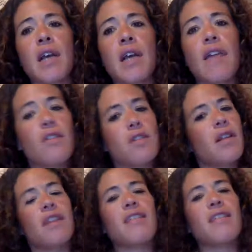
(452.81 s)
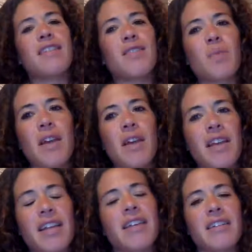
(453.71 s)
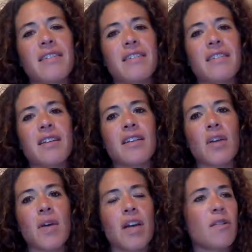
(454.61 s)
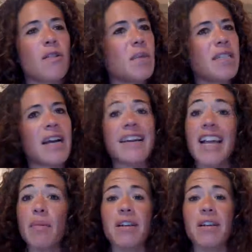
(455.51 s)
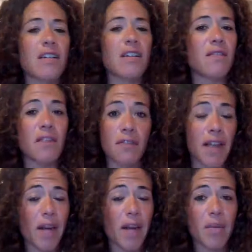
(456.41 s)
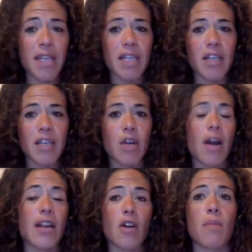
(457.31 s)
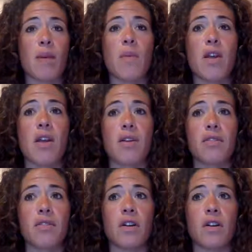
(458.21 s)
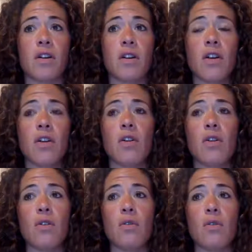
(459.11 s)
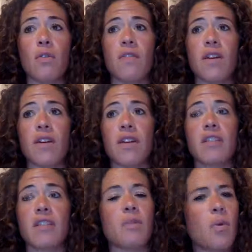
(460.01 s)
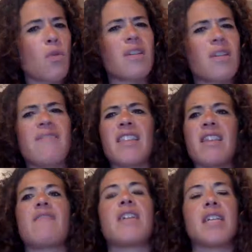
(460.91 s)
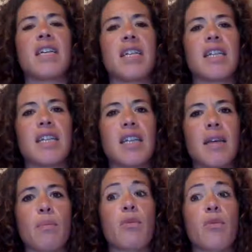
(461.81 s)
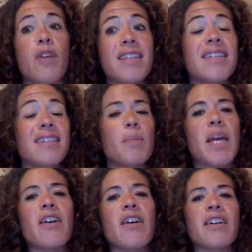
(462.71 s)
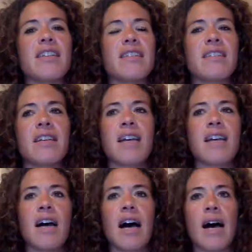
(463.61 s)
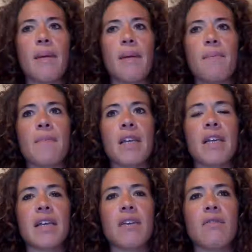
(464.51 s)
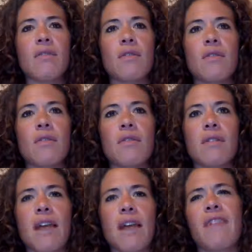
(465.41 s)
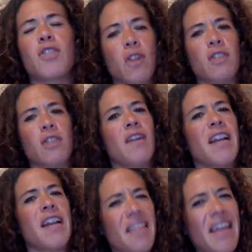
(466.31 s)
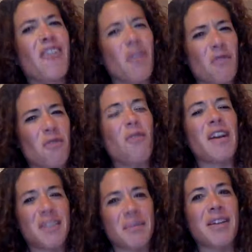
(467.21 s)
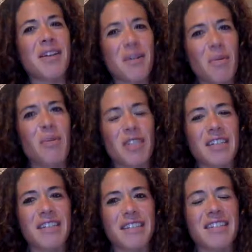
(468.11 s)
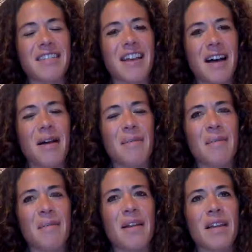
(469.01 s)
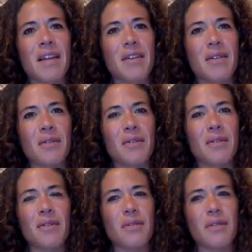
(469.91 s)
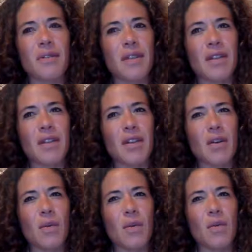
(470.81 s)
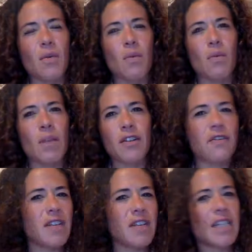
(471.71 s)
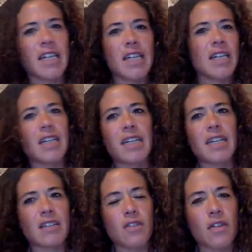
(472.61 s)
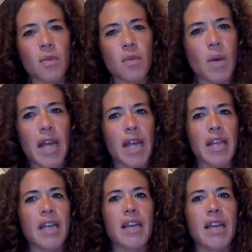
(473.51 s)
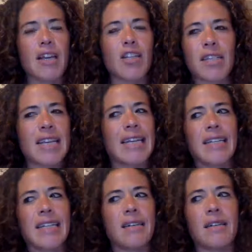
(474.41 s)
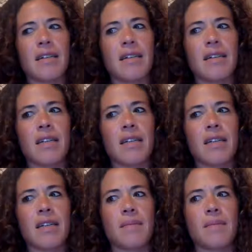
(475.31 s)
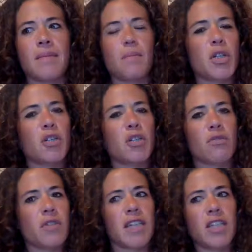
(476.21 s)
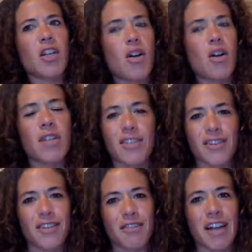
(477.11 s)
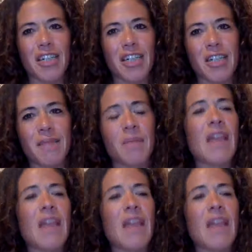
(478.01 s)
And there's a lot of reasons why that is. It could be dynamics of the family. I know my parents who were very supportive and loving and present parents, have struggled finding their own voice with their emotions, who, when you're feeling a certain way, you just kind of push through it and you go in a certain direction.